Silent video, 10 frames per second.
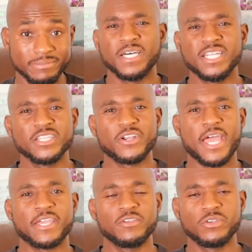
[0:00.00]
Another
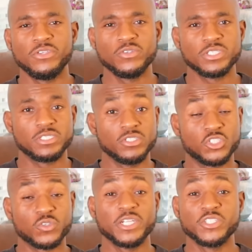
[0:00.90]
hack you can use is to
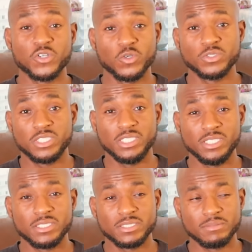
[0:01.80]
shred your own
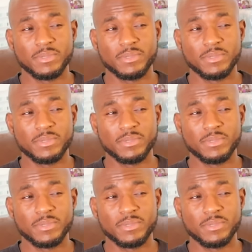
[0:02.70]
cheese.